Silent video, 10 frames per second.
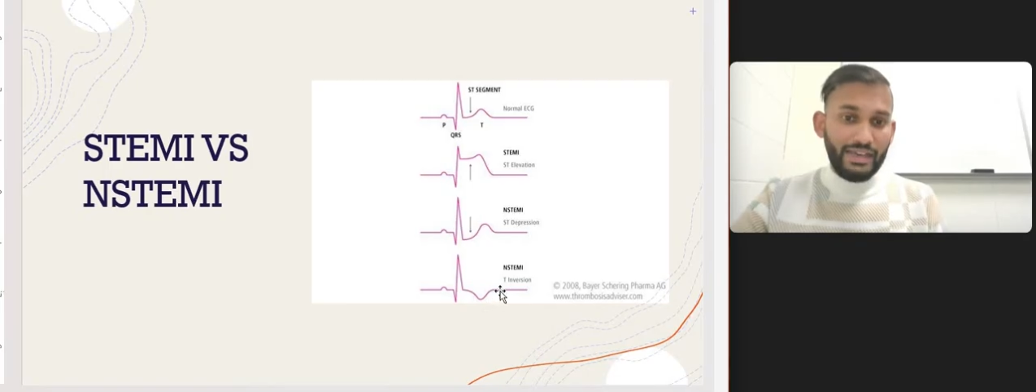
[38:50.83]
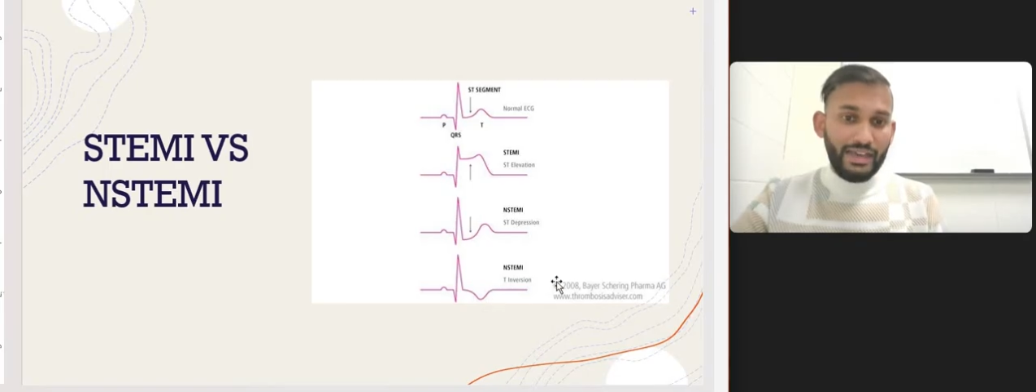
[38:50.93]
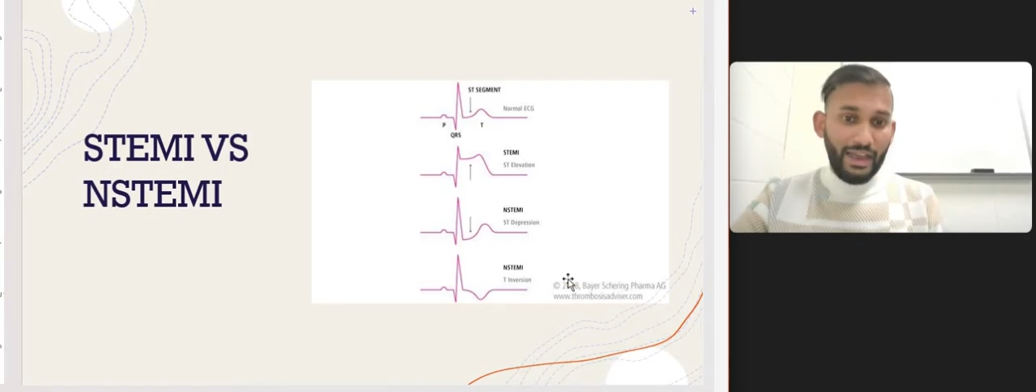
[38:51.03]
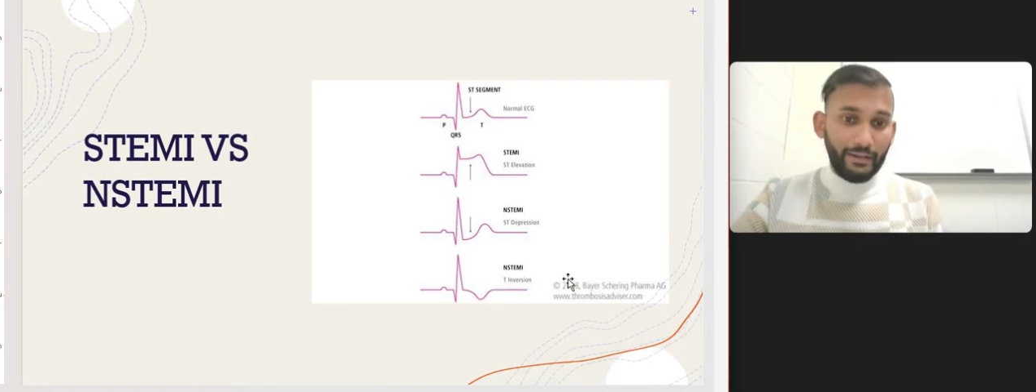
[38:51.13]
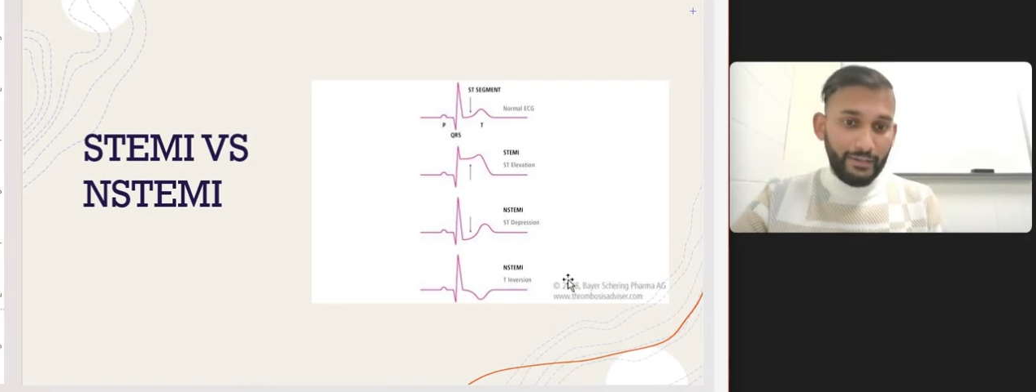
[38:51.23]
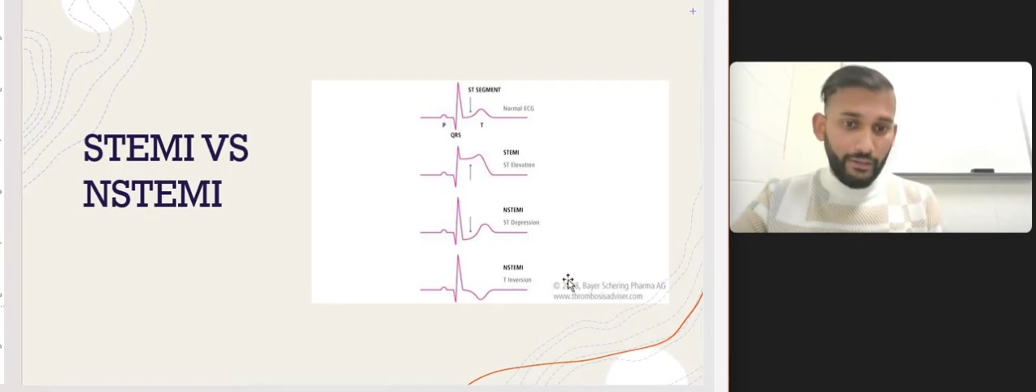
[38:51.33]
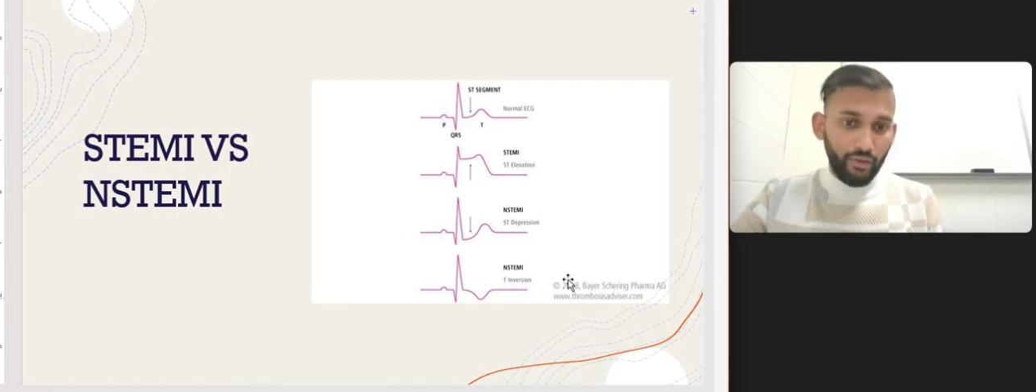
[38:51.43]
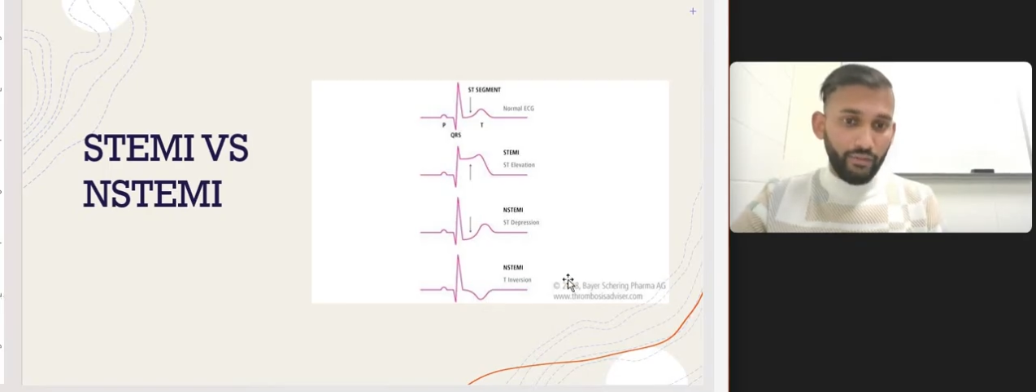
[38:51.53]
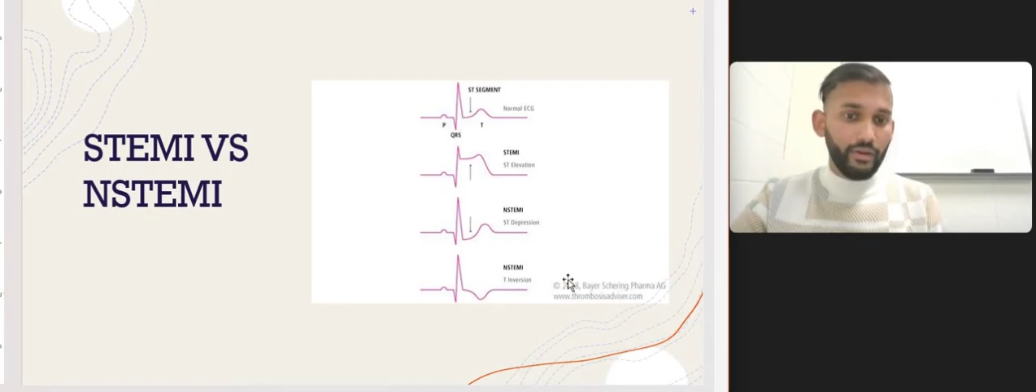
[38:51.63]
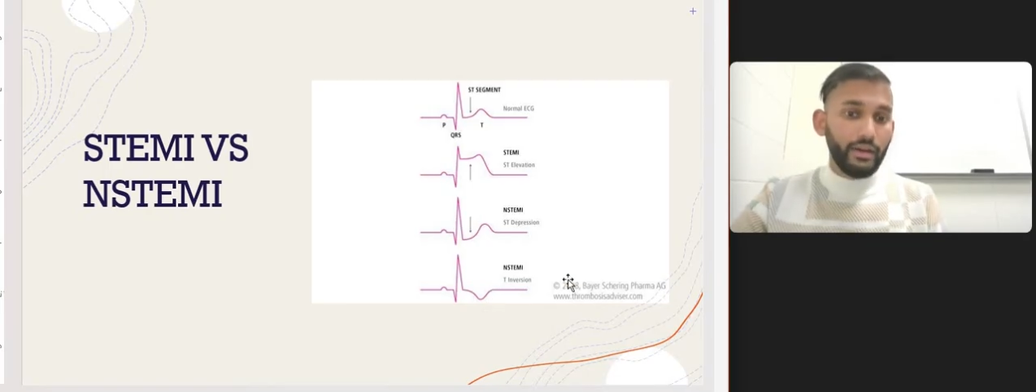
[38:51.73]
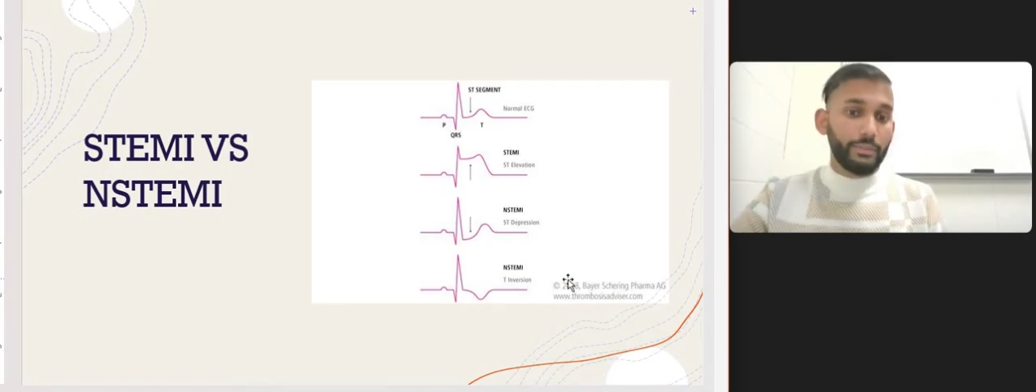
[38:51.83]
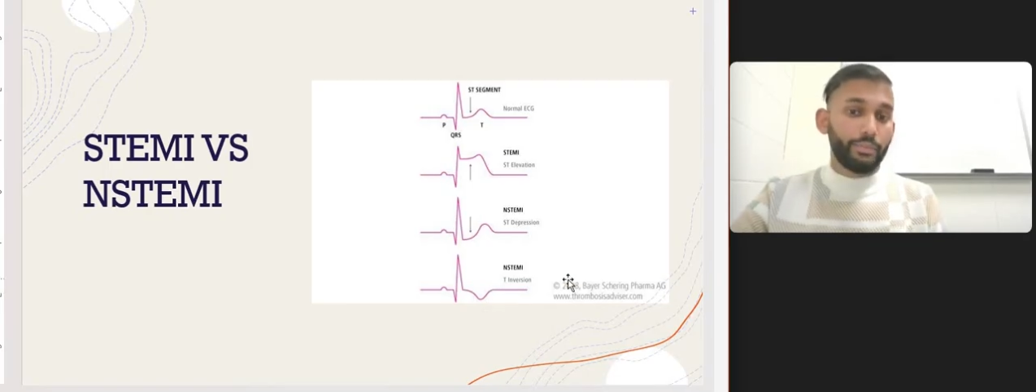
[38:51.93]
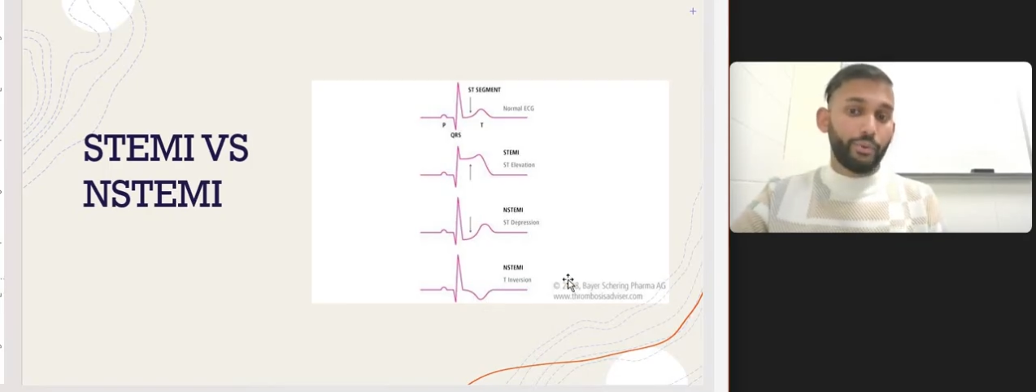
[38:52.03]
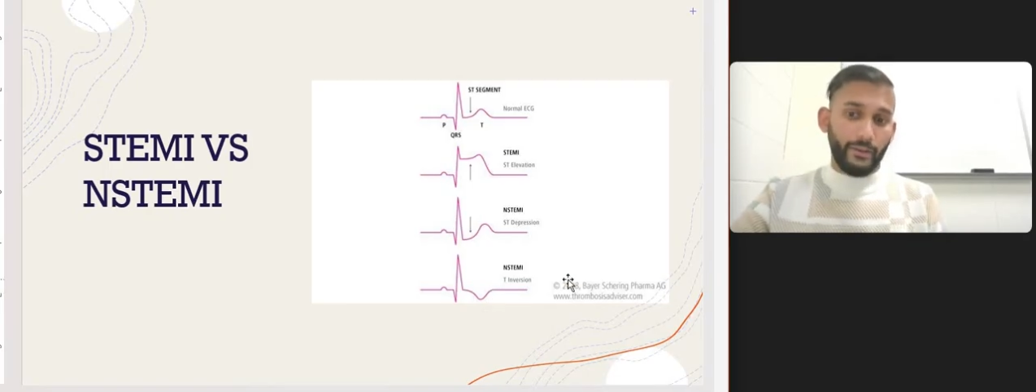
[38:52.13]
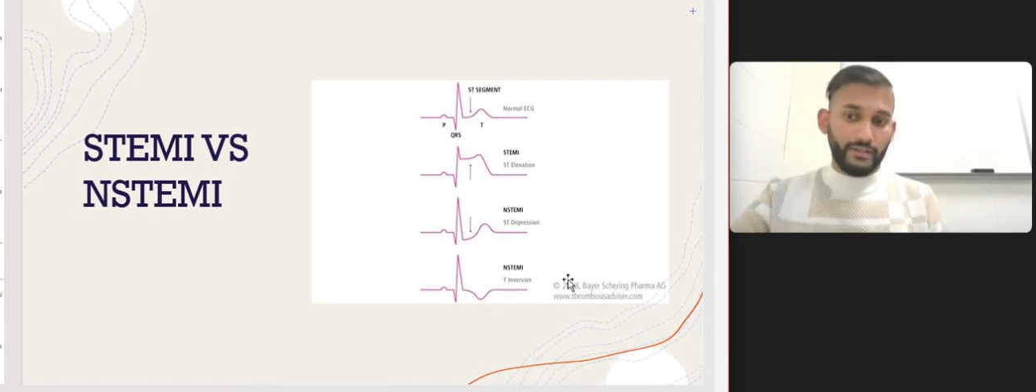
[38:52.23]
and T wave
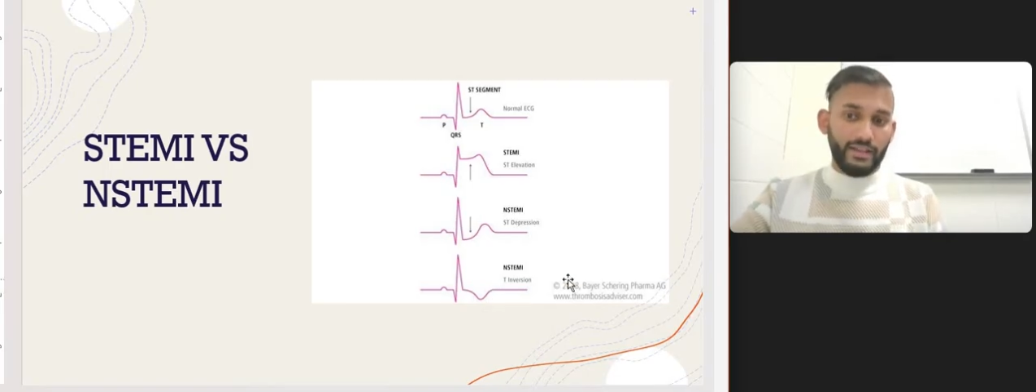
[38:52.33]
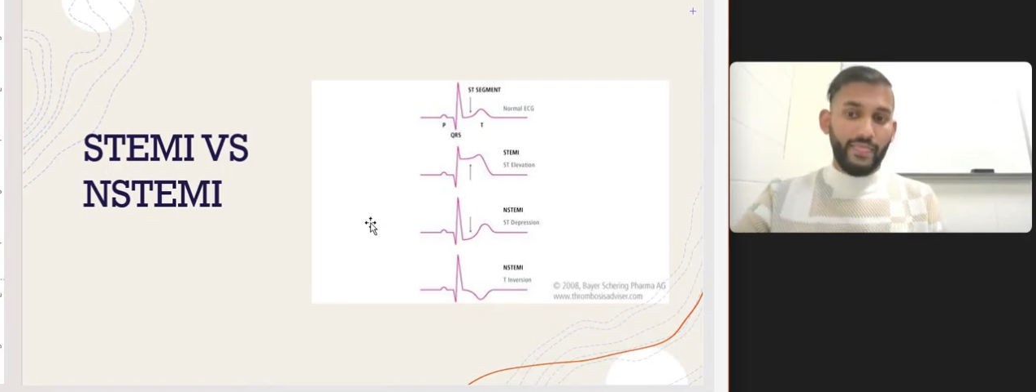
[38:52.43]
depressed.